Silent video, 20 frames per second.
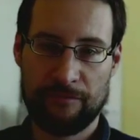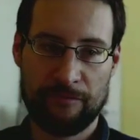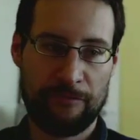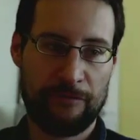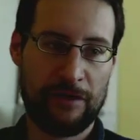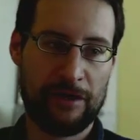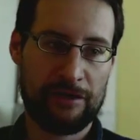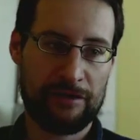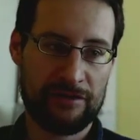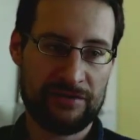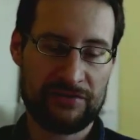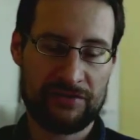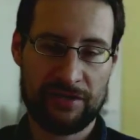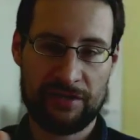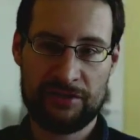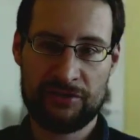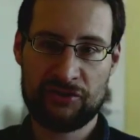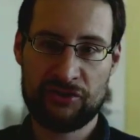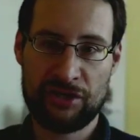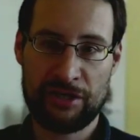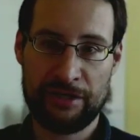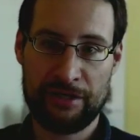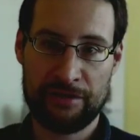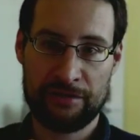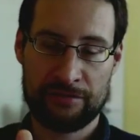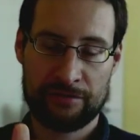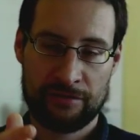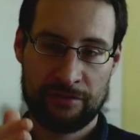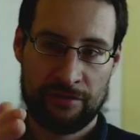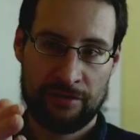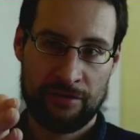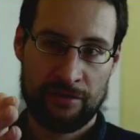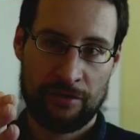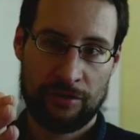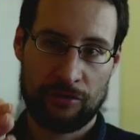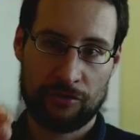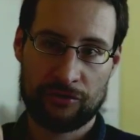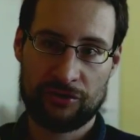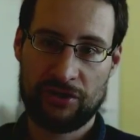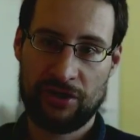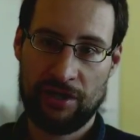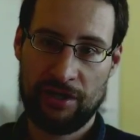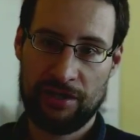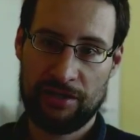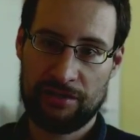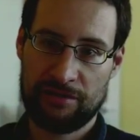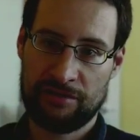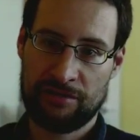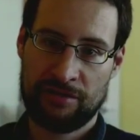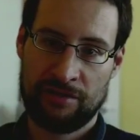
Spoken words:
where is the SGI Octane